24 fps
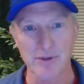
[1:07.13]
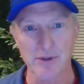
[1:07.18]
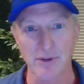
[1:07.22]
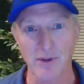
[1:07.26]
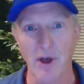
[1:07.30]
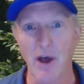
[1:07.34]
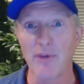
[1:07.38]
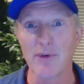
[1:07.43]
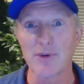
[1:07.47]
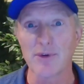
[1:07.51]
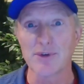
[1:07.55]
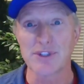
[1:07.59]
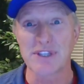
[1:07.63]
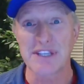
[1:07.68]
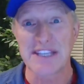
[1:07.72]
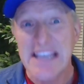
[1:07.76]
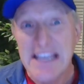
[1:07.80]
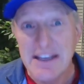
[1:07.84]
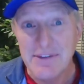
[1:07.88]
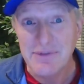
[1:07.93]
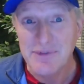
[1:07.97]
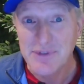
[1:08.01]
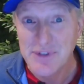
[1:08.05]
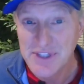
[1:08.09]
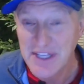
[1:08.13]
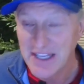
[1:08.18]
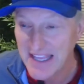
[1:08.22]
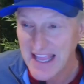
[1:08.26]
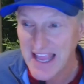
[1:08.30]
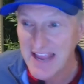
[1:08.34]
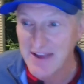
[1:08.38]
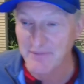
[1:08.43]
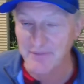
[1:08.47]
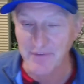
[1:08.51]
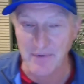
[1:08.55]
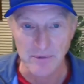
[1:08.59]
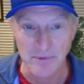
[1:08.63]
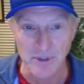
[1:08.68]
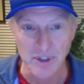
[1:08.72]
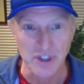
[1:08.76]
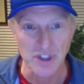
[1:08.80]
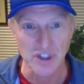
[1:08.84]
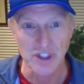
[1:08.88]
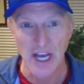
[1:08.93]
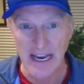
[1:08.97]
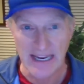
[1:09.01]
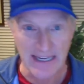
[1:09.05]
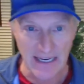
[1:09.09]
all those gifts that came from
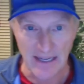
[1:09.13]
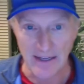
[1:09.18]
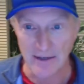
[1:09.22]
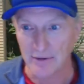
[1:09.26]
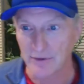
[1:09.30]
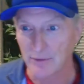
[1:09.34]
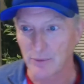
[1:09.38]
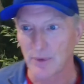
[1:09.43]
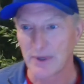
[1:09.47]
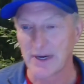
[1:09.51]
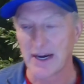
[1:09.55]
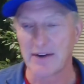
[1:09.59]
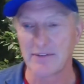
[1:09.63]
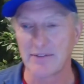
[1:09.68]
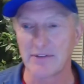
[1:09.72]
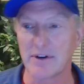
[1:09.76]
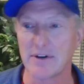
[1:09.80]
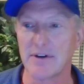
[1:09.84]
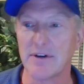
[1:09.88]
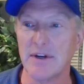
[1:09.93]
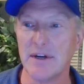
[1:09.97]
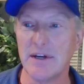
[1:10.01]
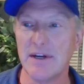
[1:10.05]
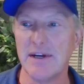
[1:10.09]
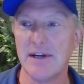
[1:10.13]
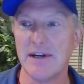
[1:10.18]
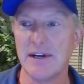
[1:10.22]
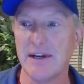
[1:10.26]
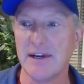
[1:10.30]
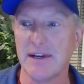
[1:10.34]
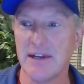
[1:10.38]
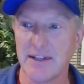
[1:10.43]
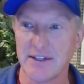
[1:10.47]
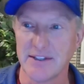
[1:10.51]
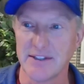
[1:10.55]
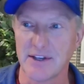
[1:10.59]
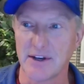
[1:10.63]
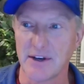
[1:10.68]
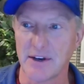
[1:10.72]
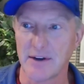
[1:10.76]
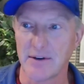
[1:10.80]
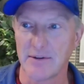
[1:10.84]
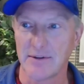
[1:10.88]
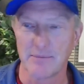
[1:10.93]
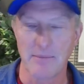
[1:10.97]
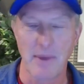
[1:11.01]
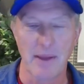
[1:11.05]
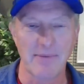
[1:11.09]
China or whatever.
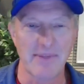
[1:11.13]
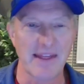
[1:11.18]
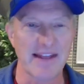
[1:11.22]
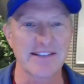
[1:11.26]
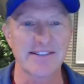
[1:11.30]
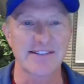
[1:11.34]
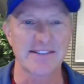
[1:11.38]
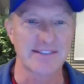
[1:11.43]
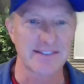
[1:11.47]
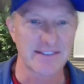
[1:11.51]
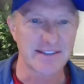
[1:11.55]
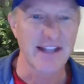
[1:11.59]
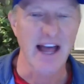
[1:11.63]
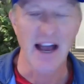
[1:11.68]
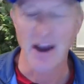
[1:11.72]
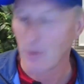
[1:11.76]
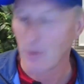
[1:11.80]
So maybe that's not